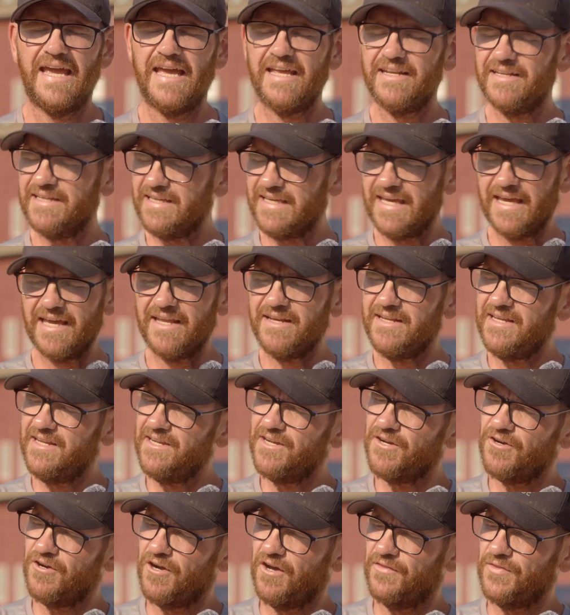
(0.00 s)
And again,
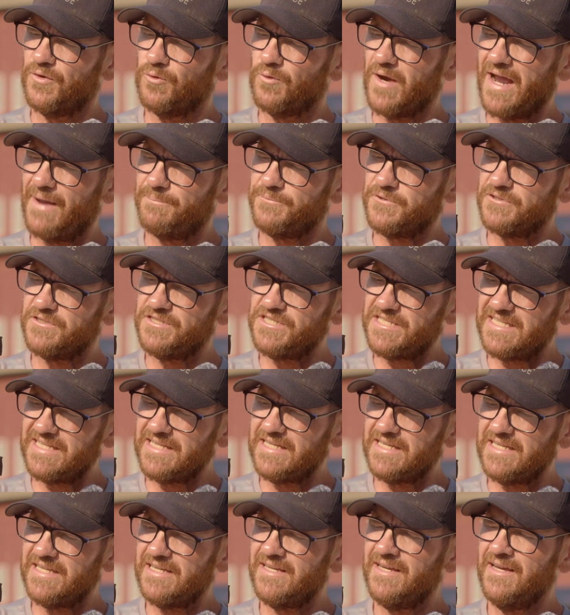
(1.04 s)
here on the Raptor
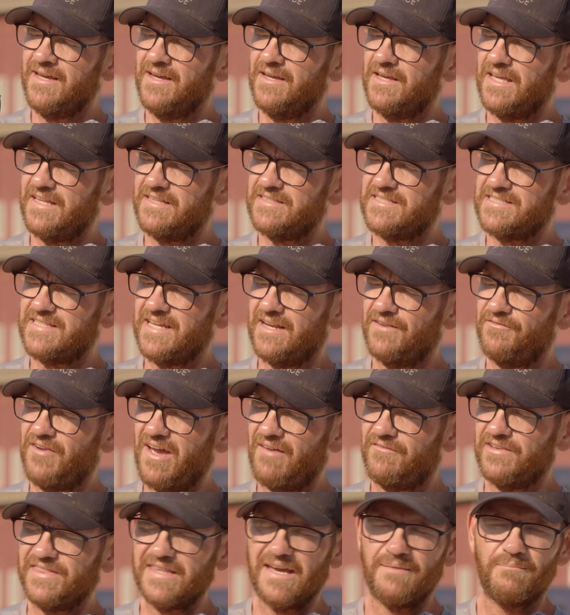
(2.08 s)
T, instead of
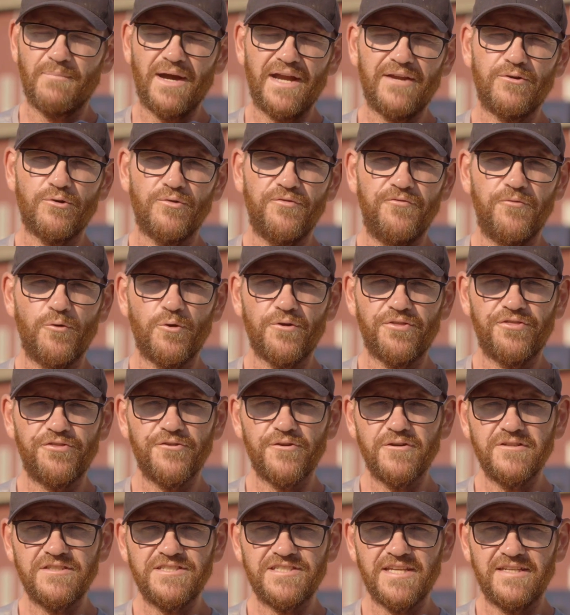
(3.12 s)
having that Micro Four
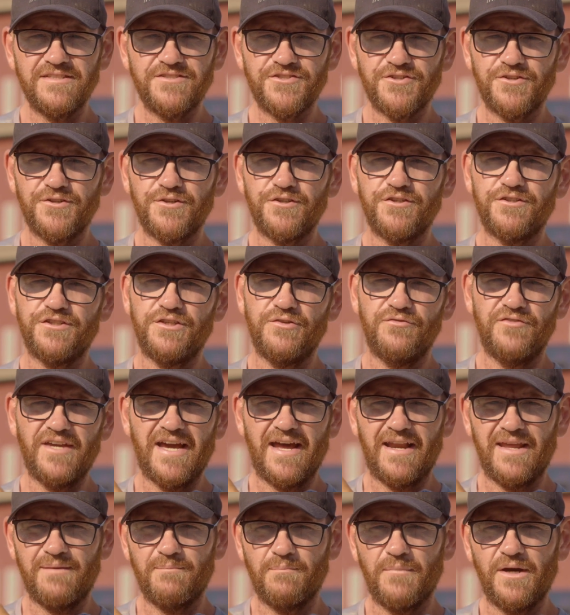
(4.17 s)
Thirds sensor, you've
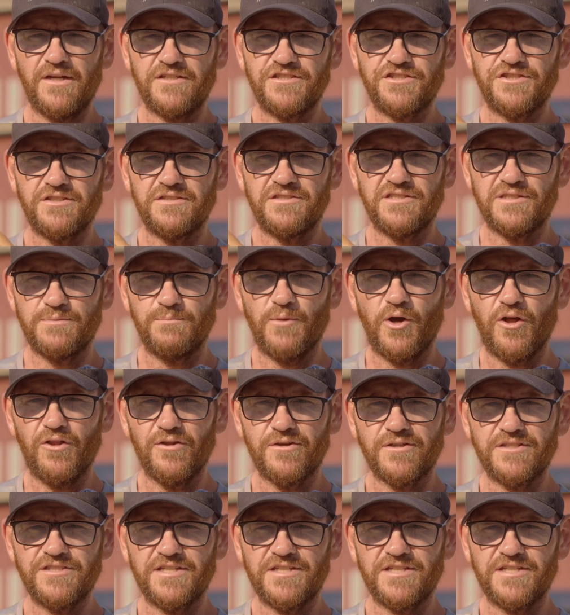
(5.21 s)
got a much smaller